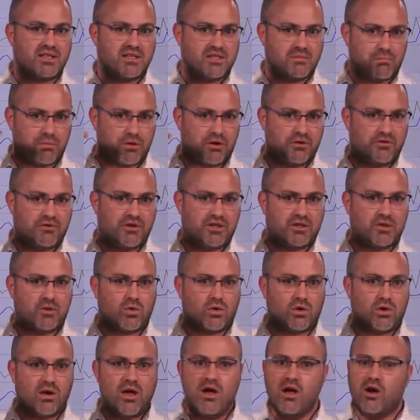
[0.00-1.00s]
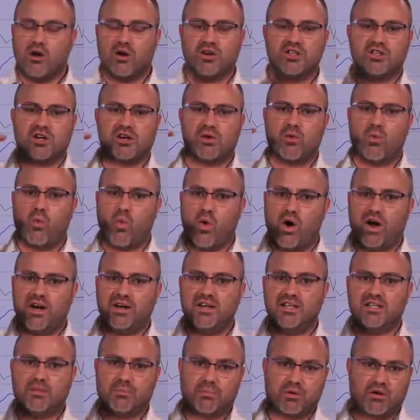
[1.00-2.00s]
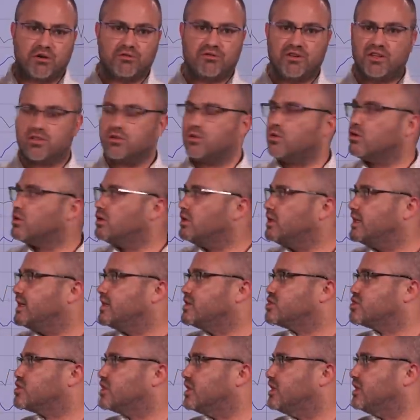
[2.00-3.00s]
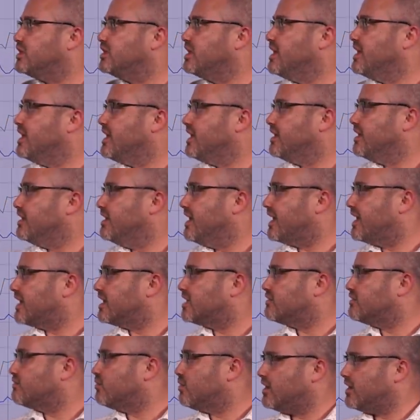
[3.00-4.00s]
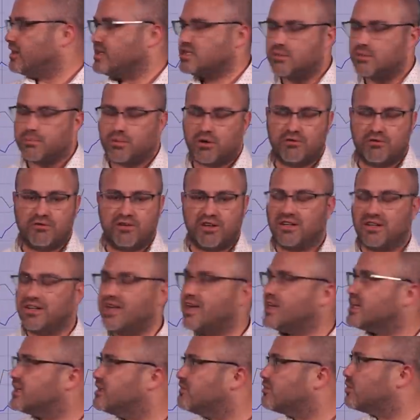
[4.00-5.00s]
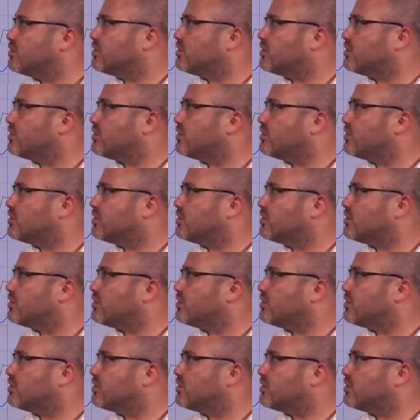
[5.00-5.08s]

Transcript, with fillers: is a perfect one is a perfect correlation. -1 is a perfect negative